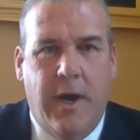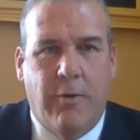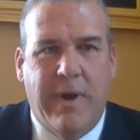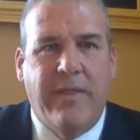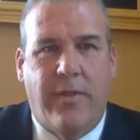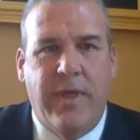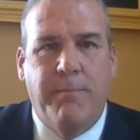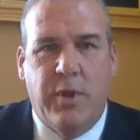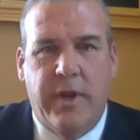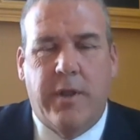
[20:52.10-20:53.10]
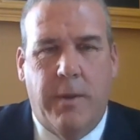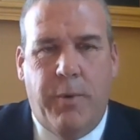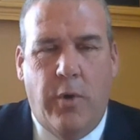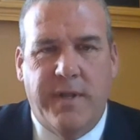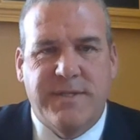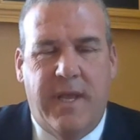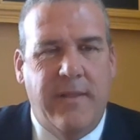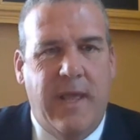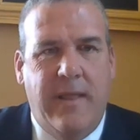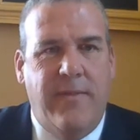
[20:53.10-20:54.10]
rather than political opponents.
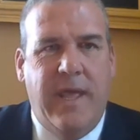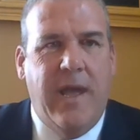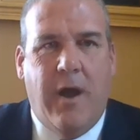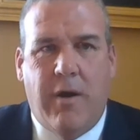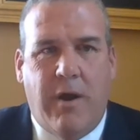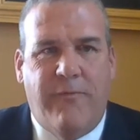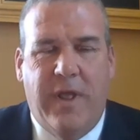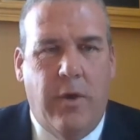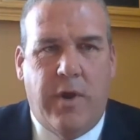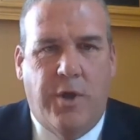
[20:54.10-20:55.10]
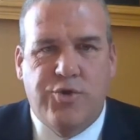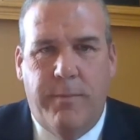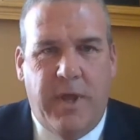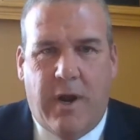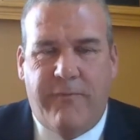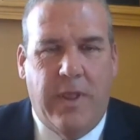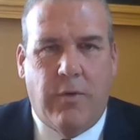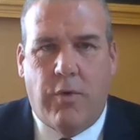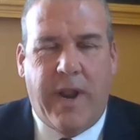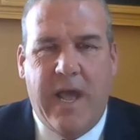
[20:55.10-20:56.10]
And they are our fellow countrymen, our
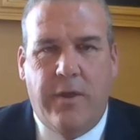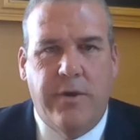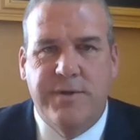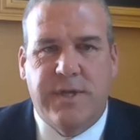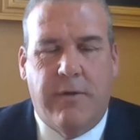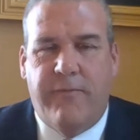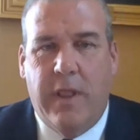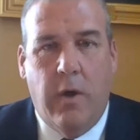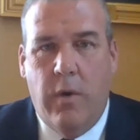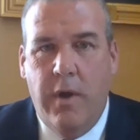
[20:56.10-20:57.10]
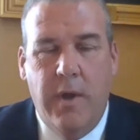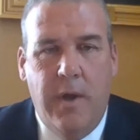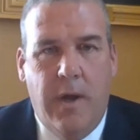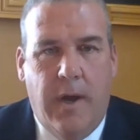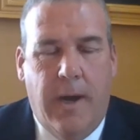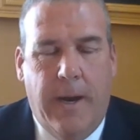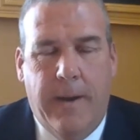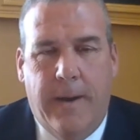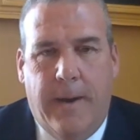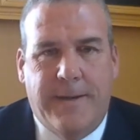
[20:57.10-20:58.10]
fellow Rhode Islanders, our fellow
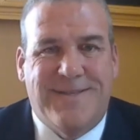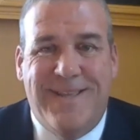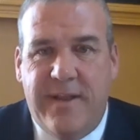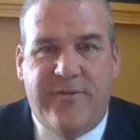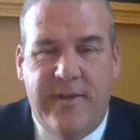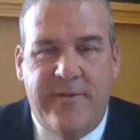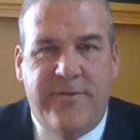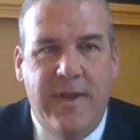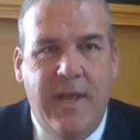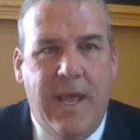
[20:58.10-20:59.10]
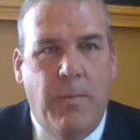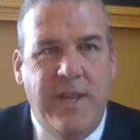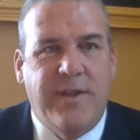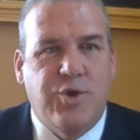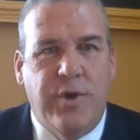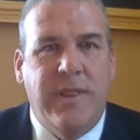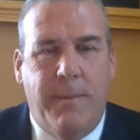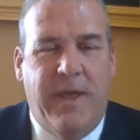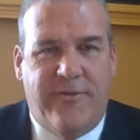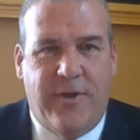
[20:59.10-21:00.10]
citizens, and we need to treat
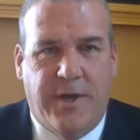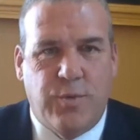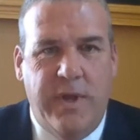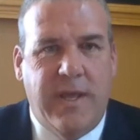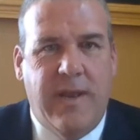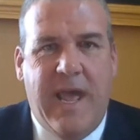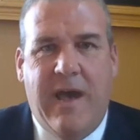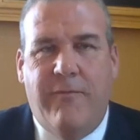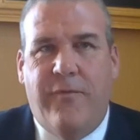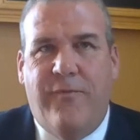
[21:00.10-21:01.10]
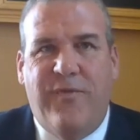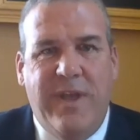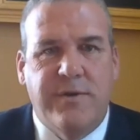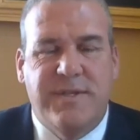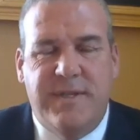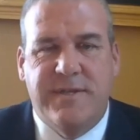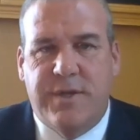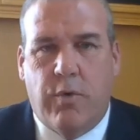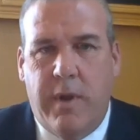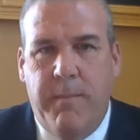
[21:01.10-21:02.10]
them as such. We can have fierce
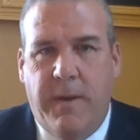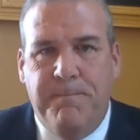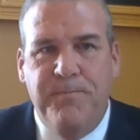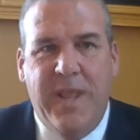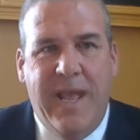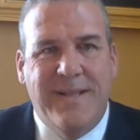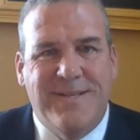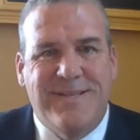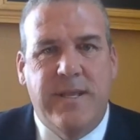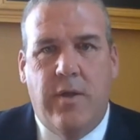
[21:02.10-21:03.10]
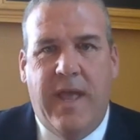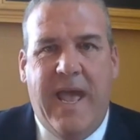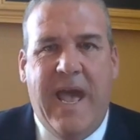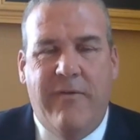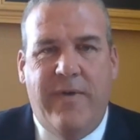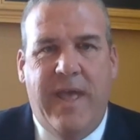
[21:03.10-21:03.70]
disagreement and still have